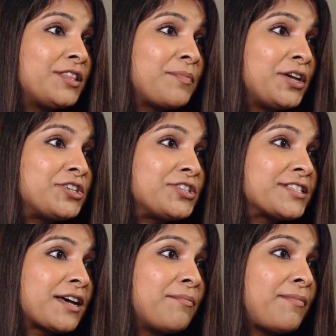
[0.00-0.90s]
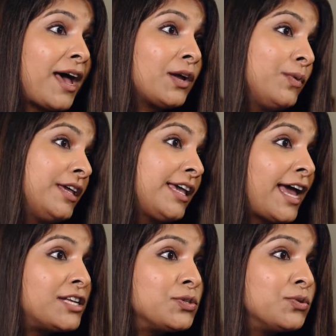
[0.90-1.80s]
when the patients come back, we
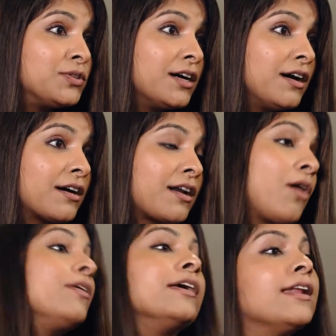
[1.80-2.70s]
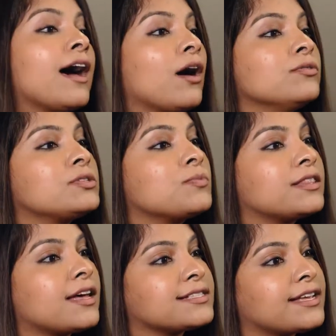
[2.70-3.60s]
can do the crown in-house
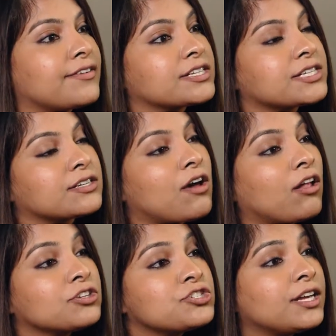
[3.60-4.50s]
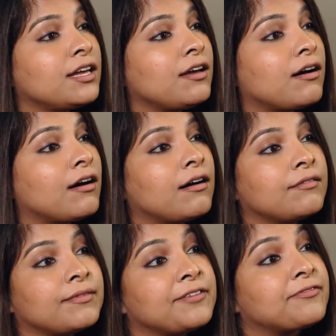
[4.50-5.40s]
with our CEREC technology.
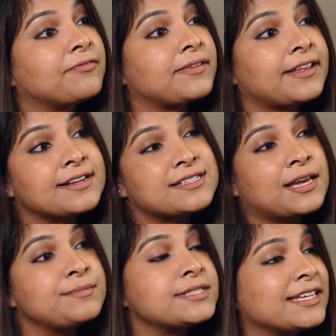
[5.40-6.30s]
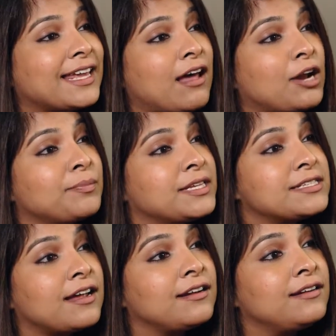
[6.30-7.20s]
Um, if there are times it cannot be
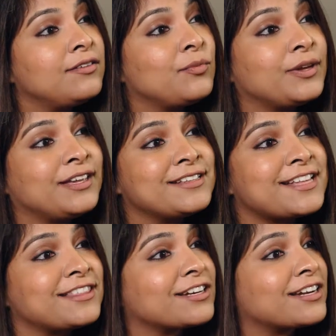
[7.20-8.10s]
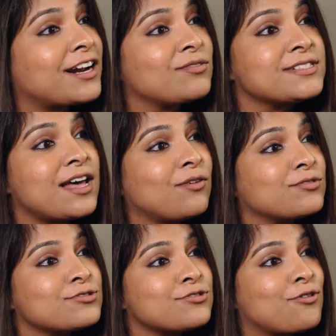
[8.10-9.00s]
done, we send the crowns
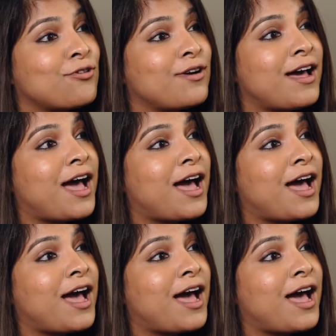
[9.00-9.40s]
out. So